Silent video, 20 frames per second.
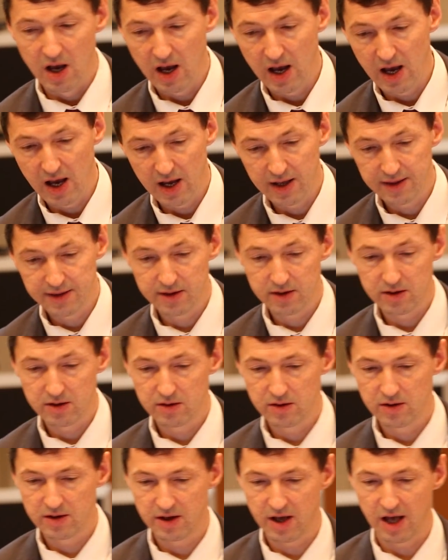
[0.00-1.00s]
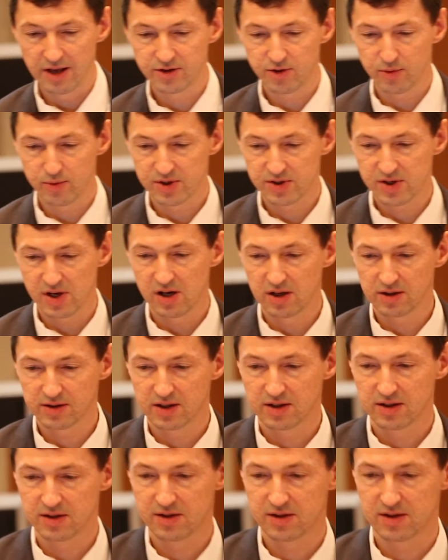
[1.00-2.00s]
And as a
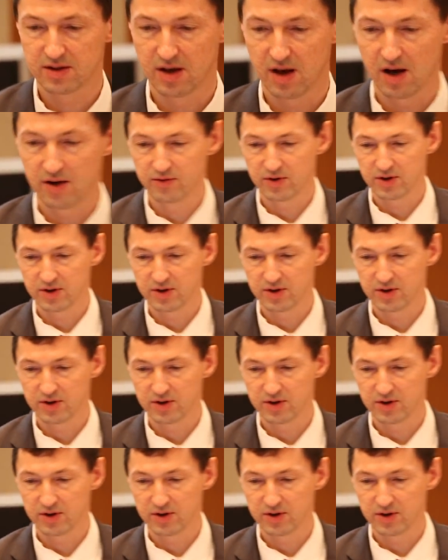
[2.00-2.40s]
result are